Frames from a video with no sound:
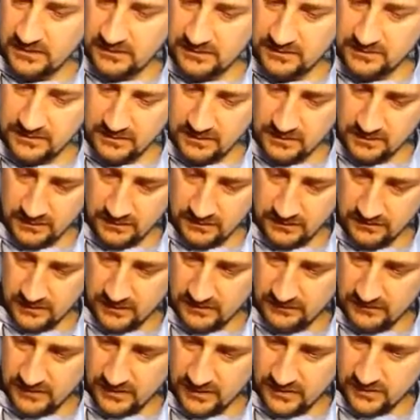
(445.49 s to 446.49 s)
So
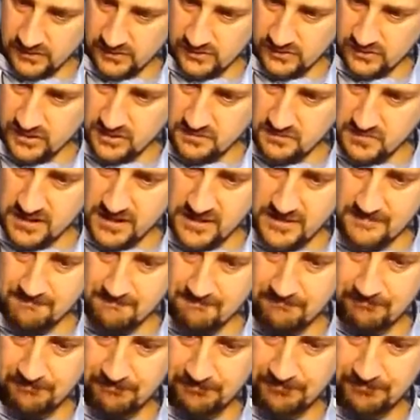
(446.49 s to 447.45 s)
they've done a good job there.